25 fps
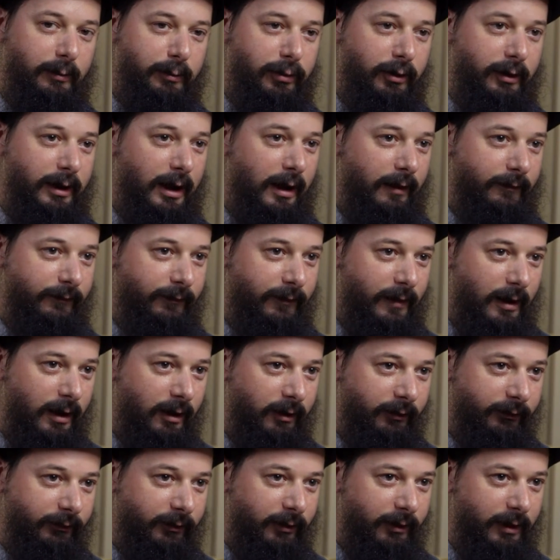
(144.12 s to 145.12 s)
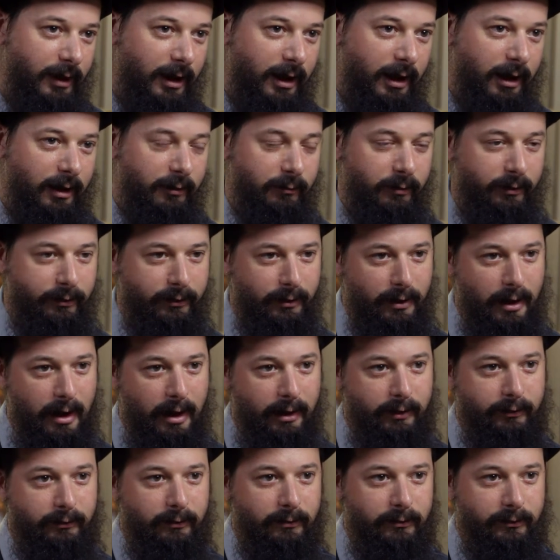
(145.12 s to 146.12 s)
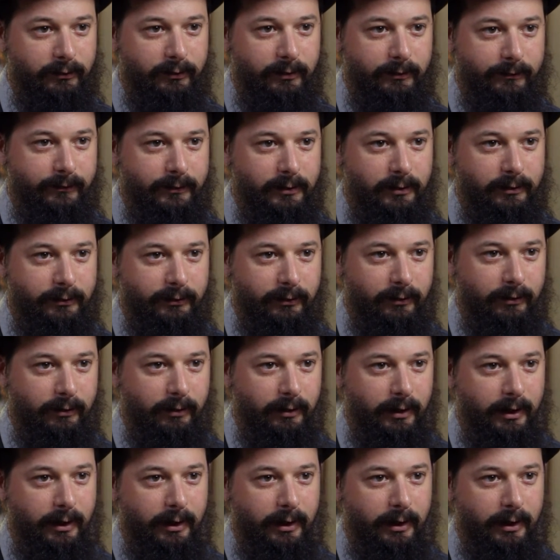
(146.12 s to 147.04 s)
put out fires today with an eye towards the future.